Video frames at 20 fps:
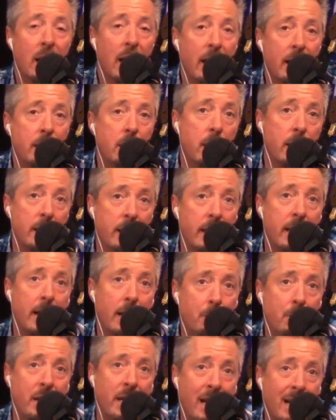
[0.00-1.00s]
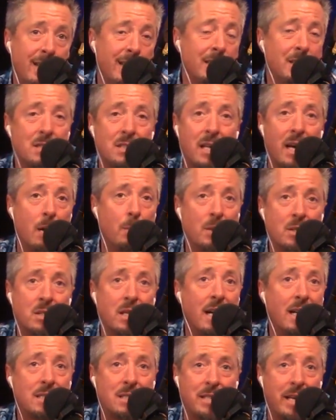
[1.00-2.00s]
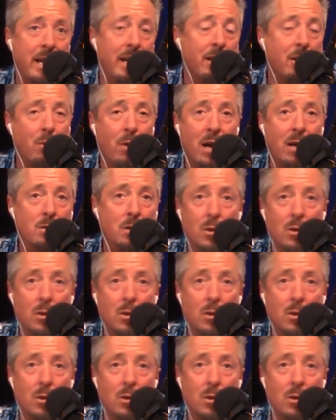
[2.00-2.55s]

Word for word: And in the NBA, they just got a bunch of guys standing around